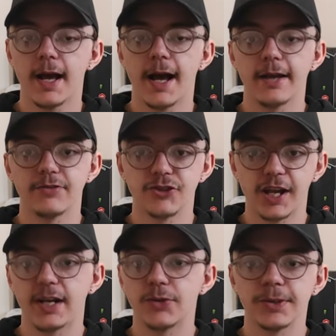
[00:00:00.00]
I
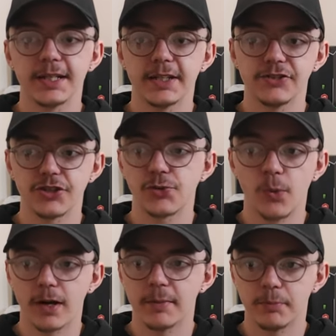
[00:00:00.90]
genuinely just
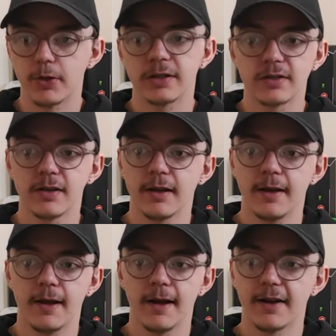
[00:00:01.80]
want to put
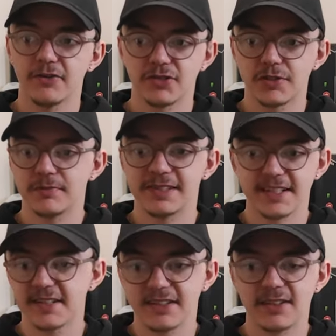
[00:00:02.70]
uh,
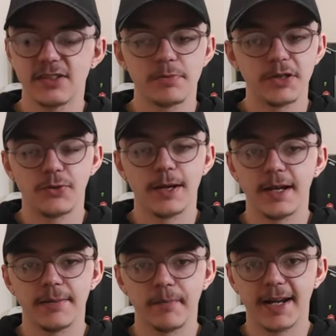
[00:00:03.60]
distance
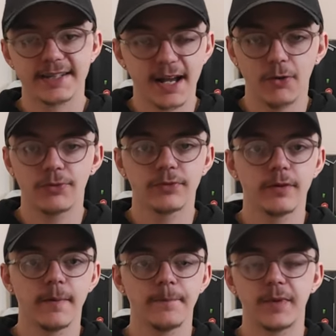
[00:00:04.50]
between myself
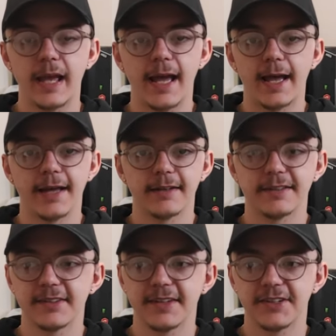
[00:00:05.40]

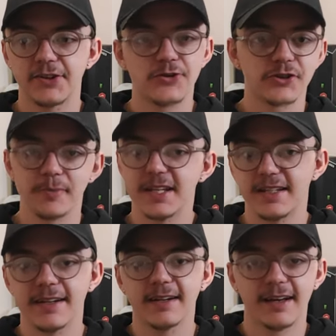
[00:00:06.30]
and social
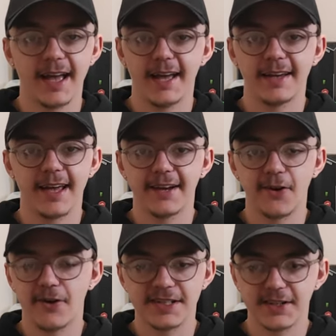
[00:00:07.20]
media and, and
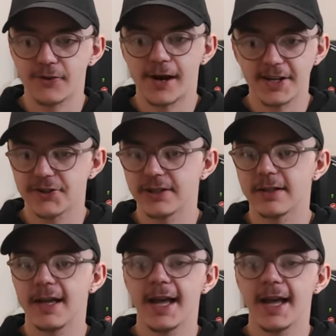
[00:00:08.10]
content creation.